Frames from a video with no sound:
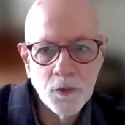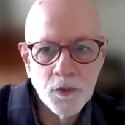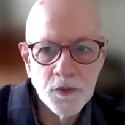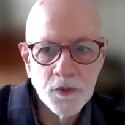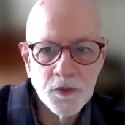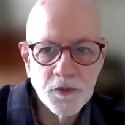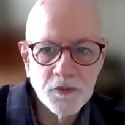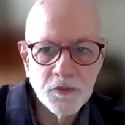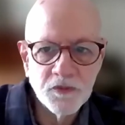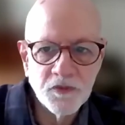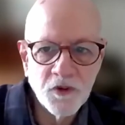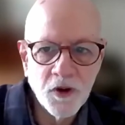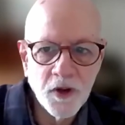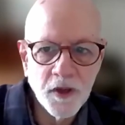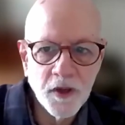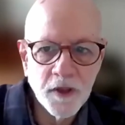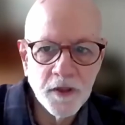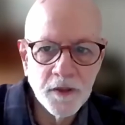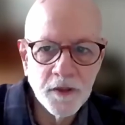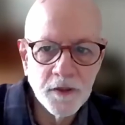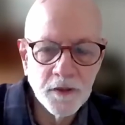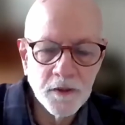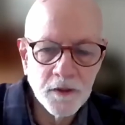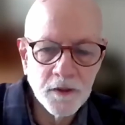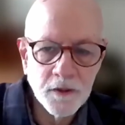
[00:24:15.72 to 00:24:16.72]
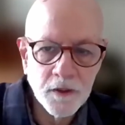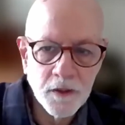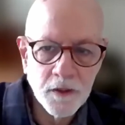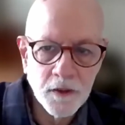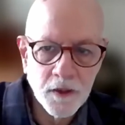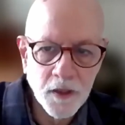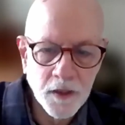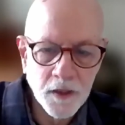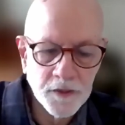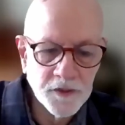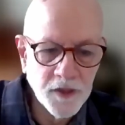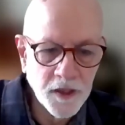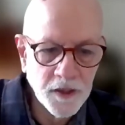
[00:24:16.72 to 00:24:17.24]
define a
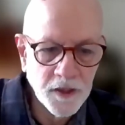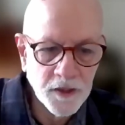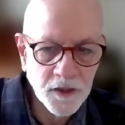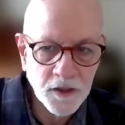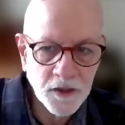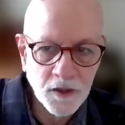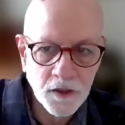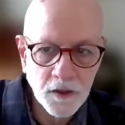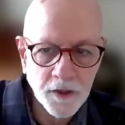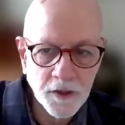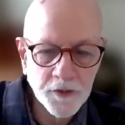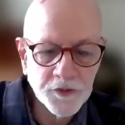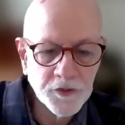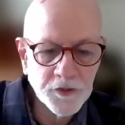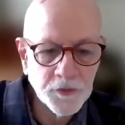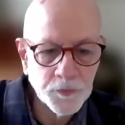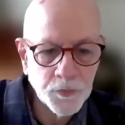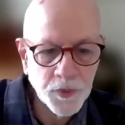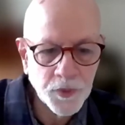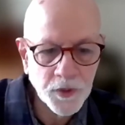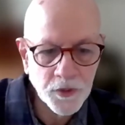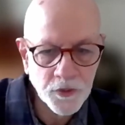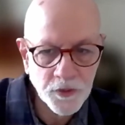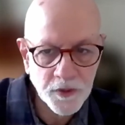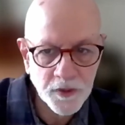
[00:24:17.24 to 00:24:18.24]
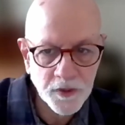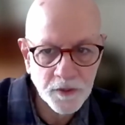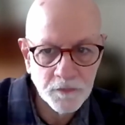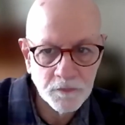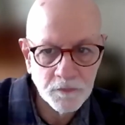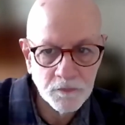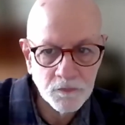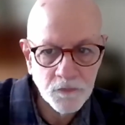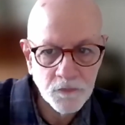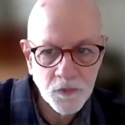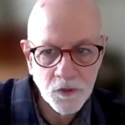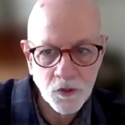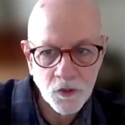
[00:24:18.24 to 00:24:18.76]
data collection period,
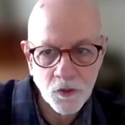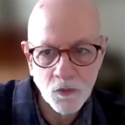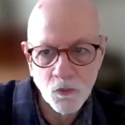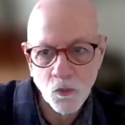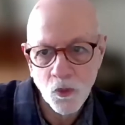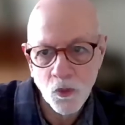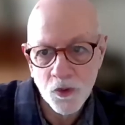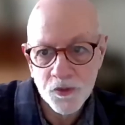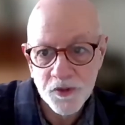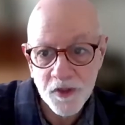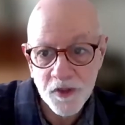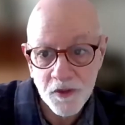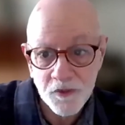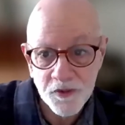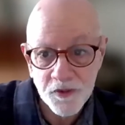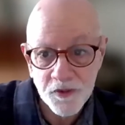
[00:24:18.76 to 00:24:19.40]
once every